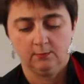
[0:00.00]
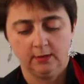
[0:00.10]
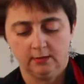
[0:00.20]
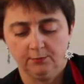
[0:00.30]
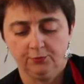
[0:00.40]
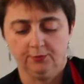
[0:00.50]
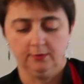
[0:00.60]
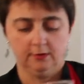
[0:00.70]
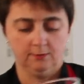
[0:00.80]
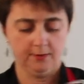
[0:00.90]
We're going to put
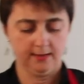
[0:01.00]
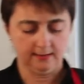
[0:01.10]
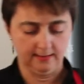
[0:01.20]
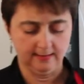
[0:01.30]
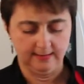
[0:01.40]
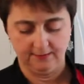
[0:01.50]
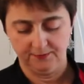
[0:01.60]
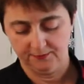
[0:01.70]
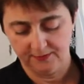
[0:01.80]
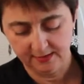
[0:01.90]
about half of